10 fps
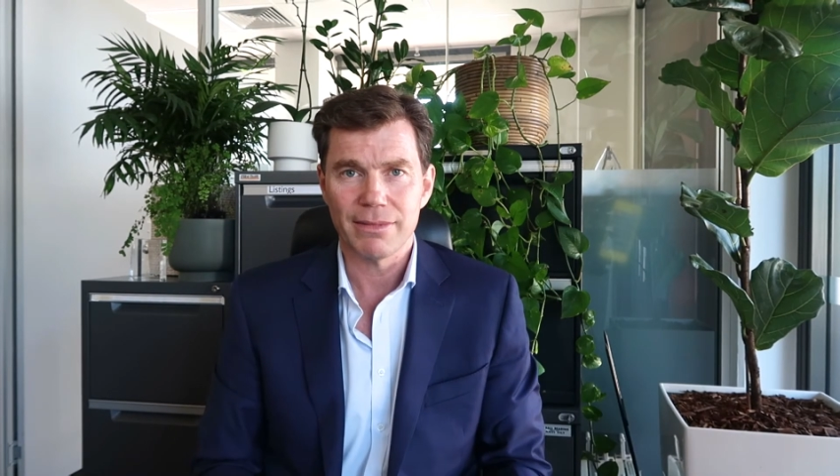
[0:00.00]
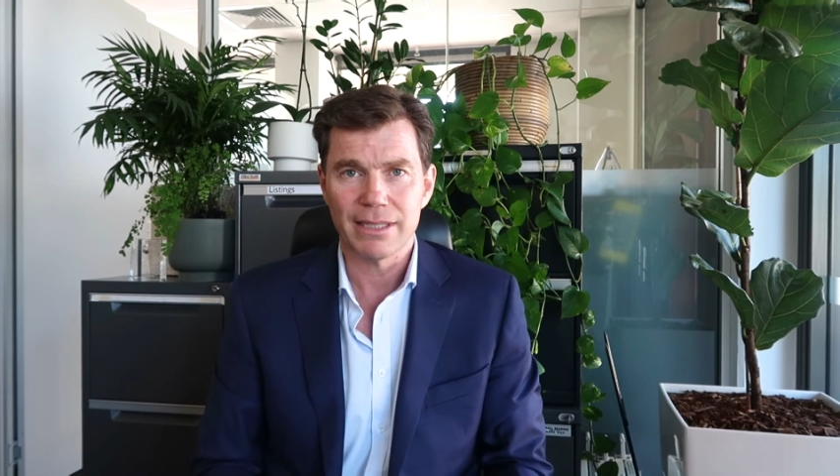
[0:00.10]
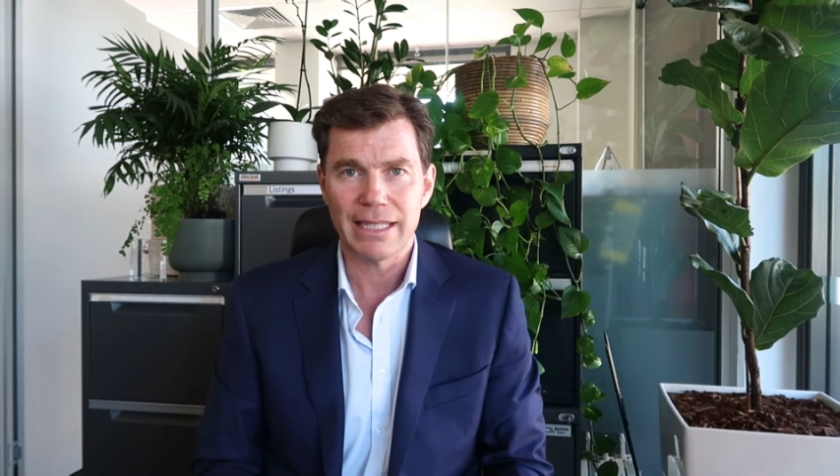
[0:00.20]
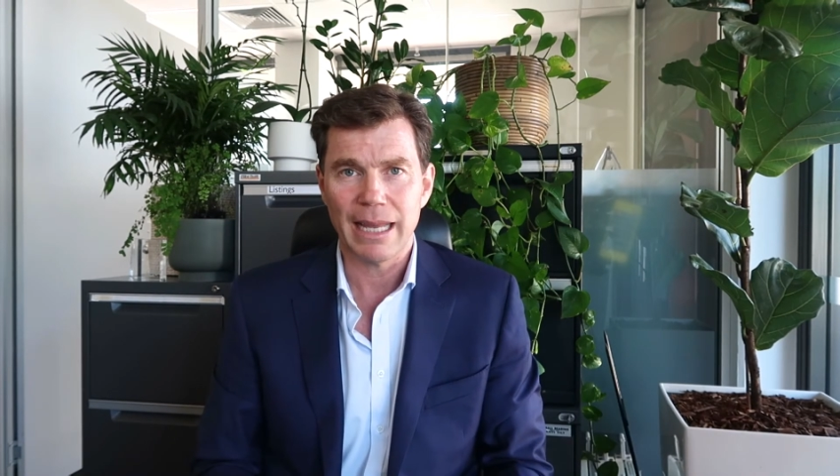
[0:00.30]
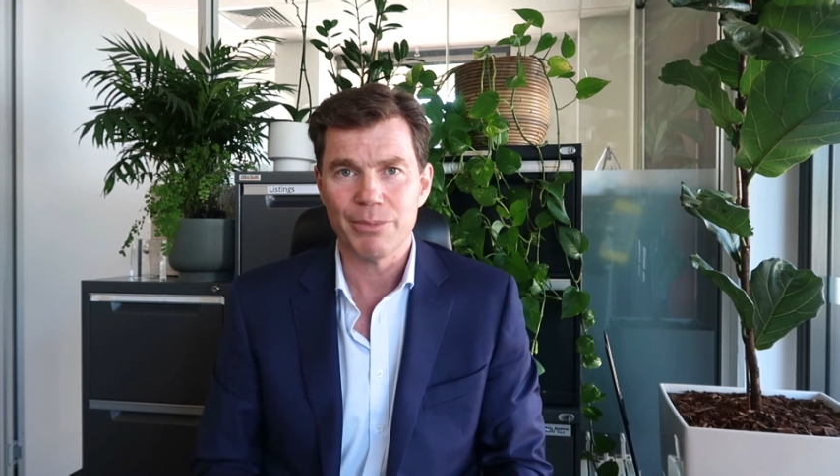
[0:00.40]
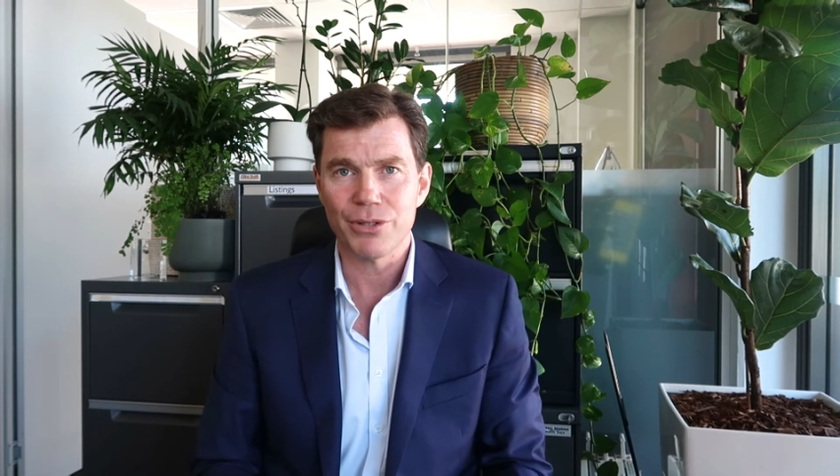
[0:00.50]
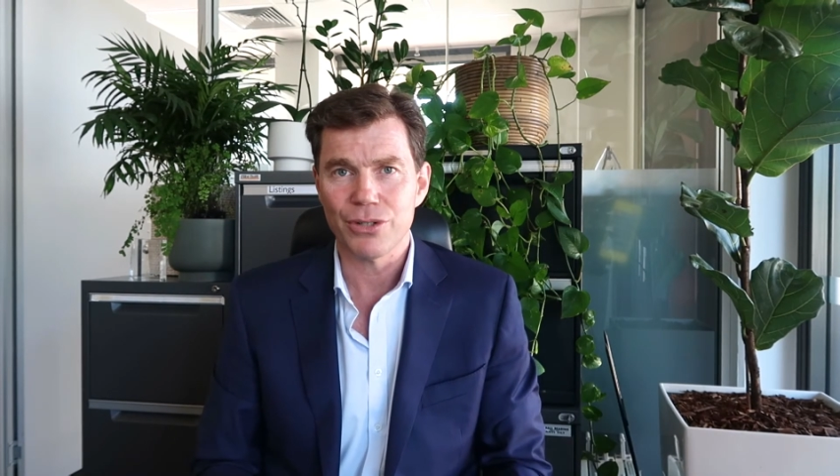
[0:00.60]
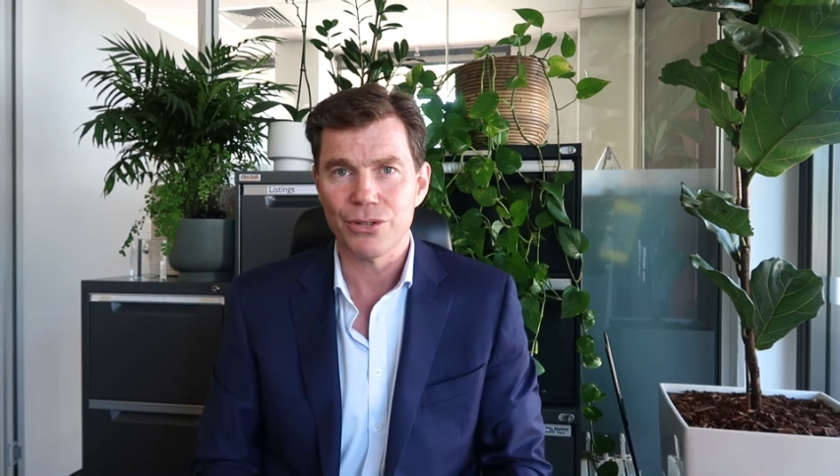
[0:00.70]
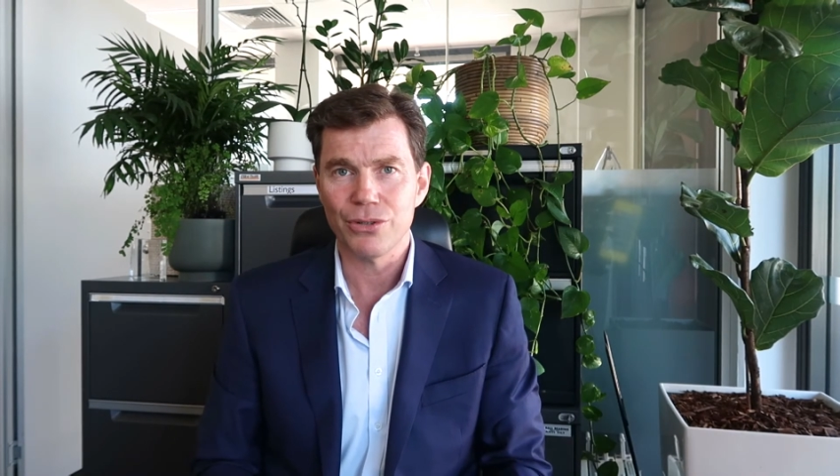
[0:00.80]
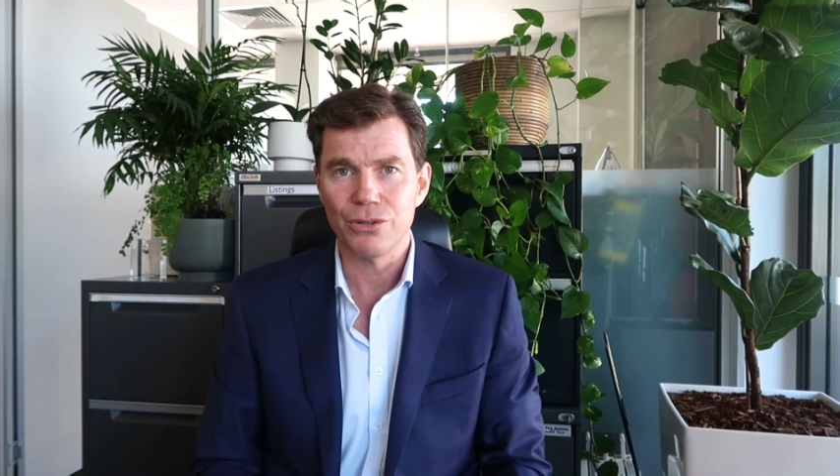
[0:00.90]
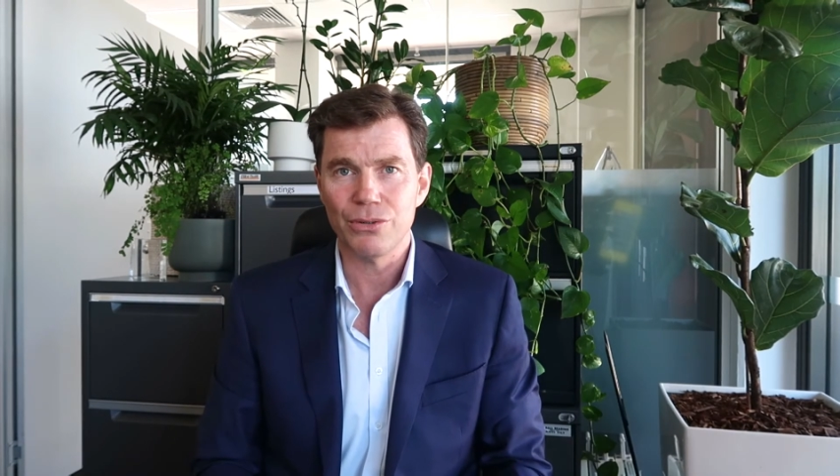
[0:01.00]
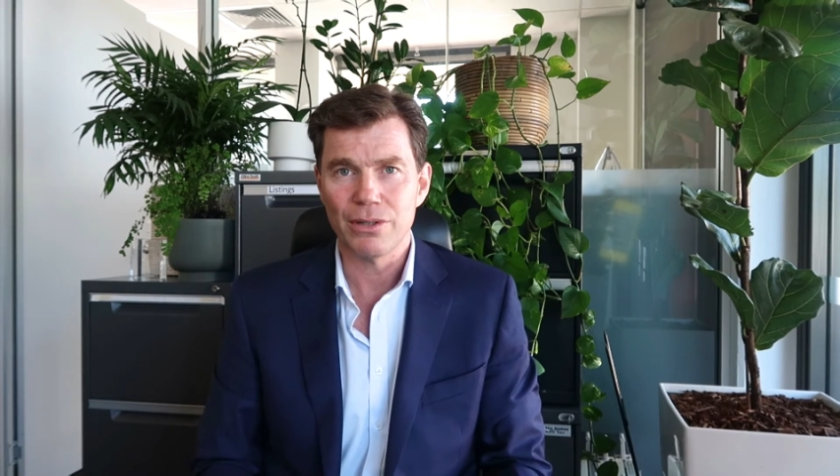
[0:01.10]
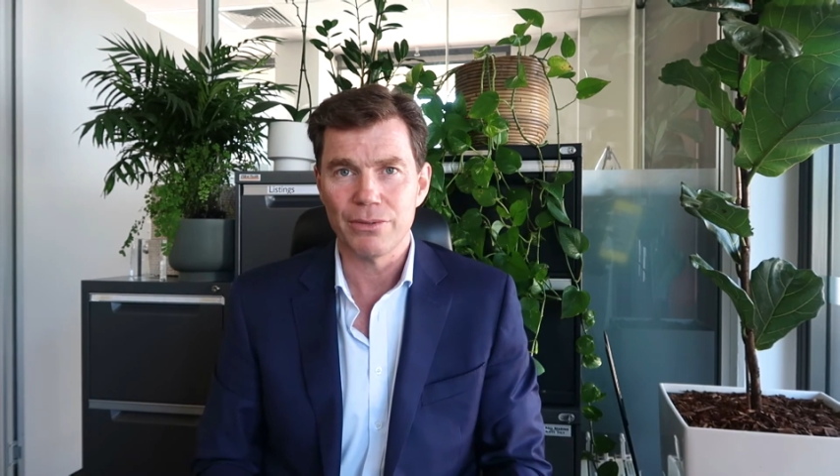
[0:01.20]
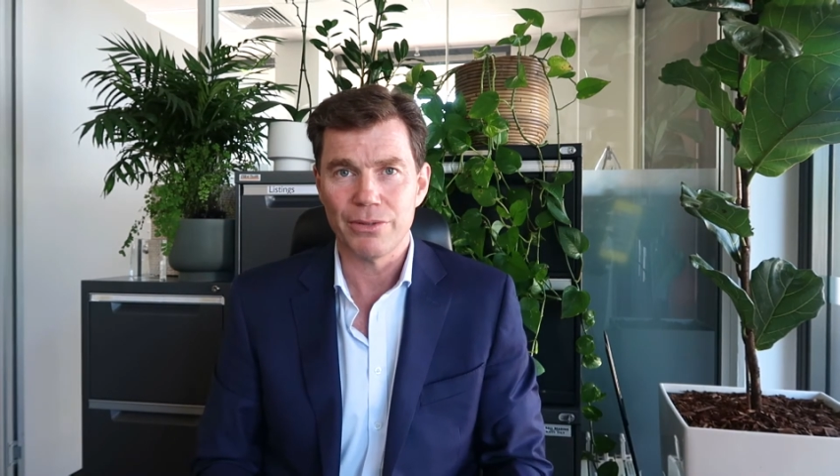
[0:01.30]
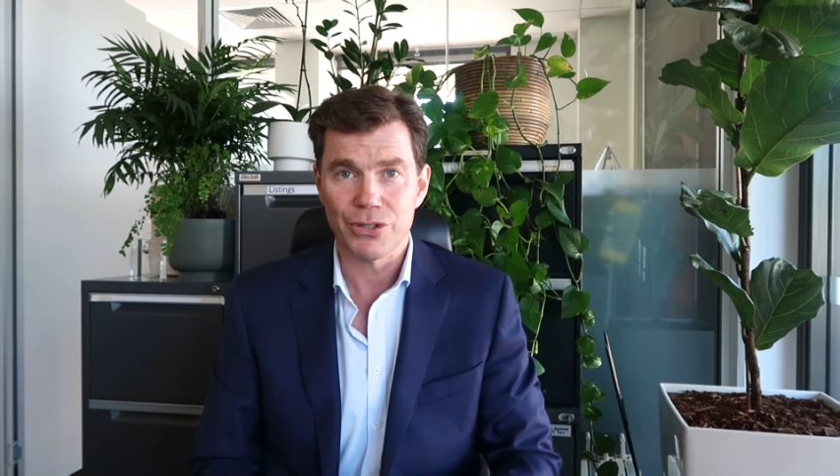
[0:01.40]

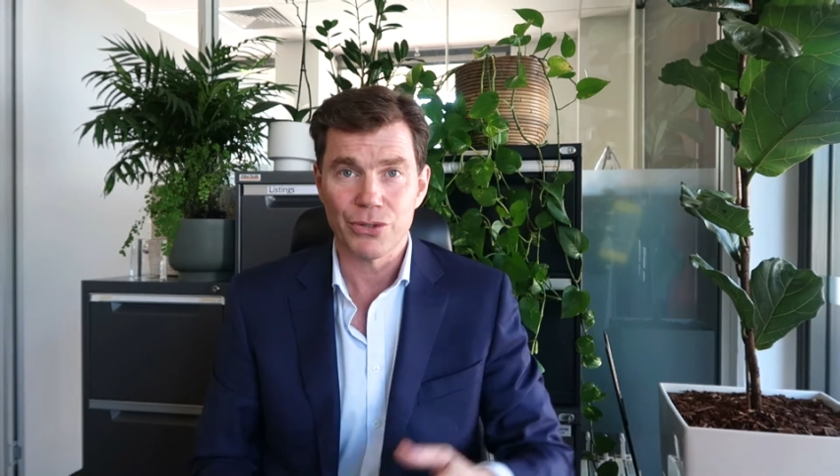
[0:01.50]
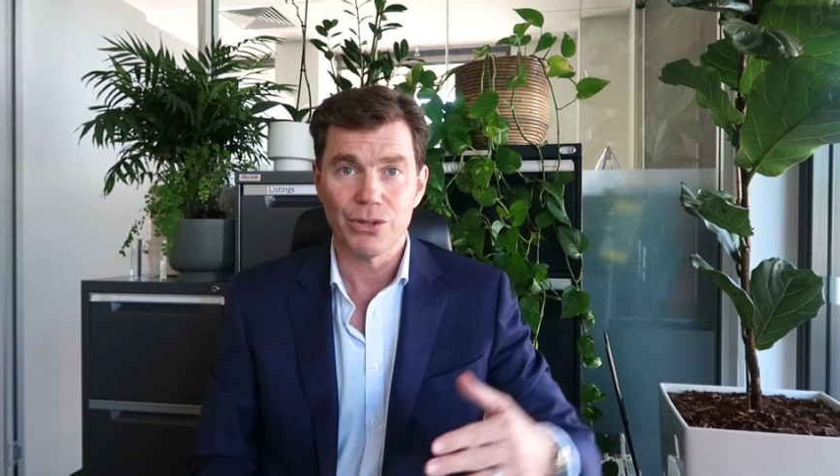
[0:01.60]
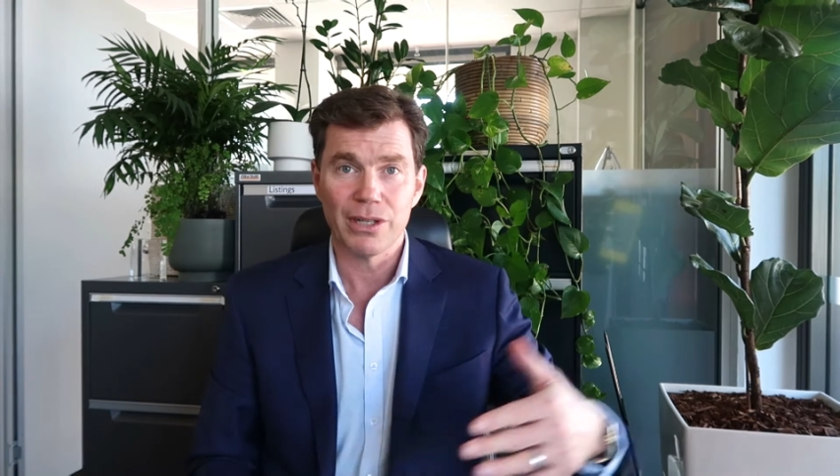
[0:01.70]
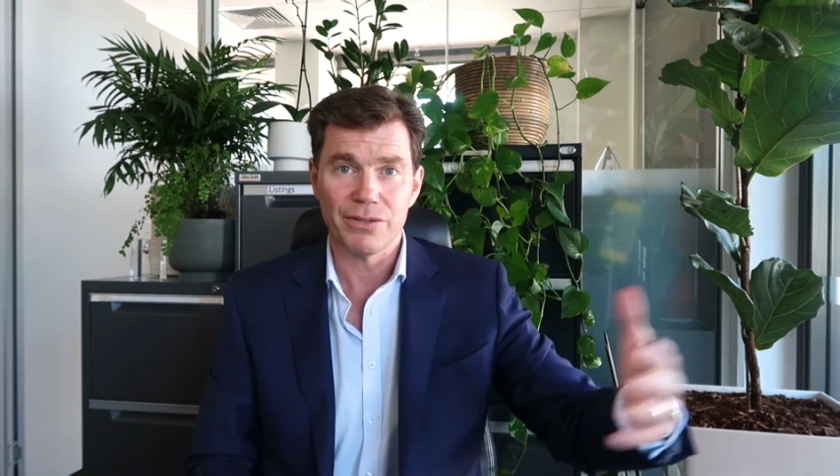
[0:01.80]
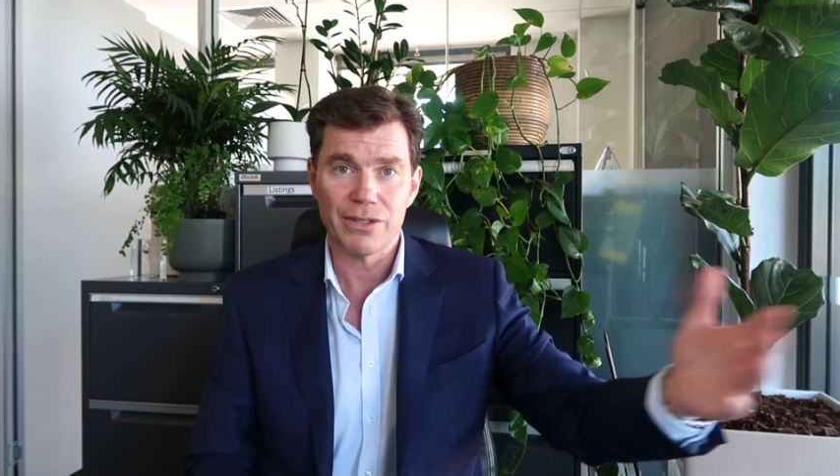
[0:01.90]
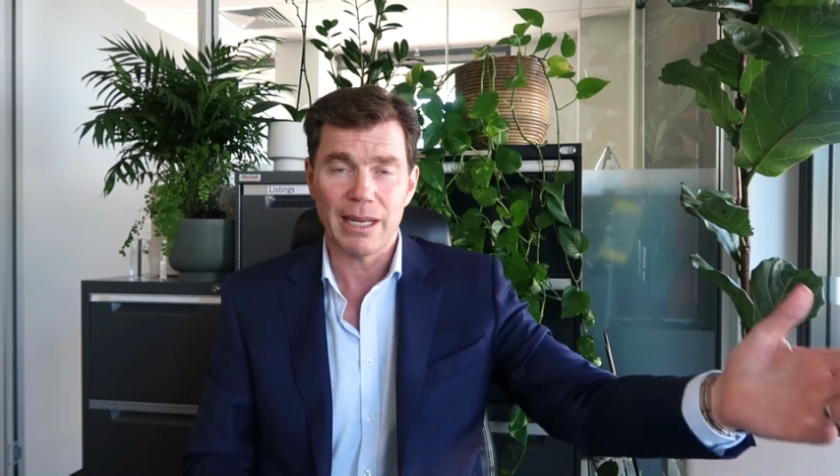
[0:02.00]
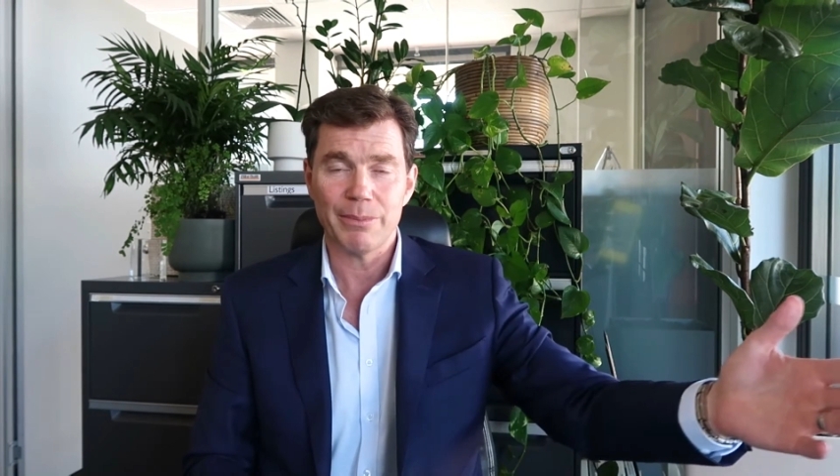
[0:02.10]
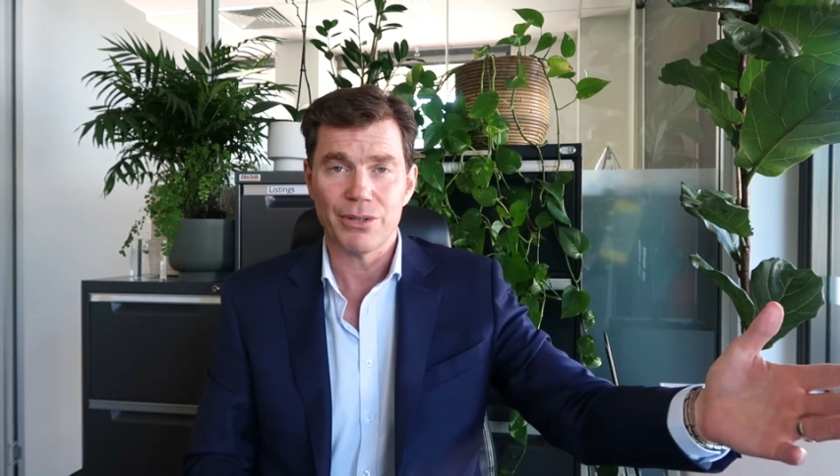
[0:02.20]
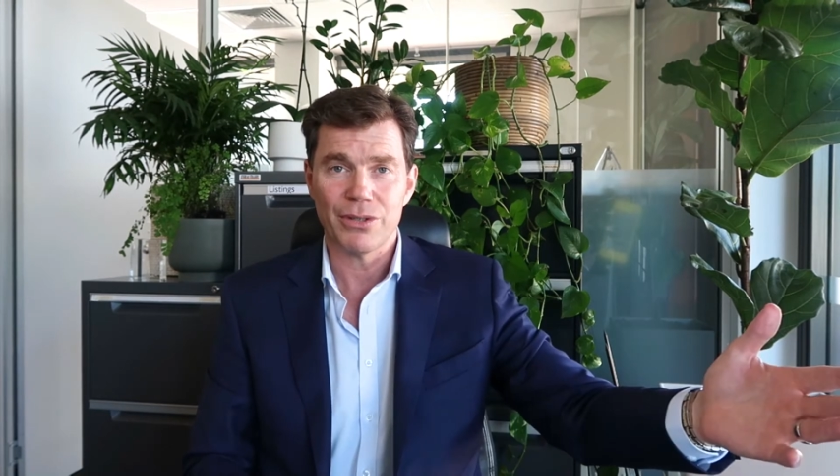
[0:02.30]
restorative steps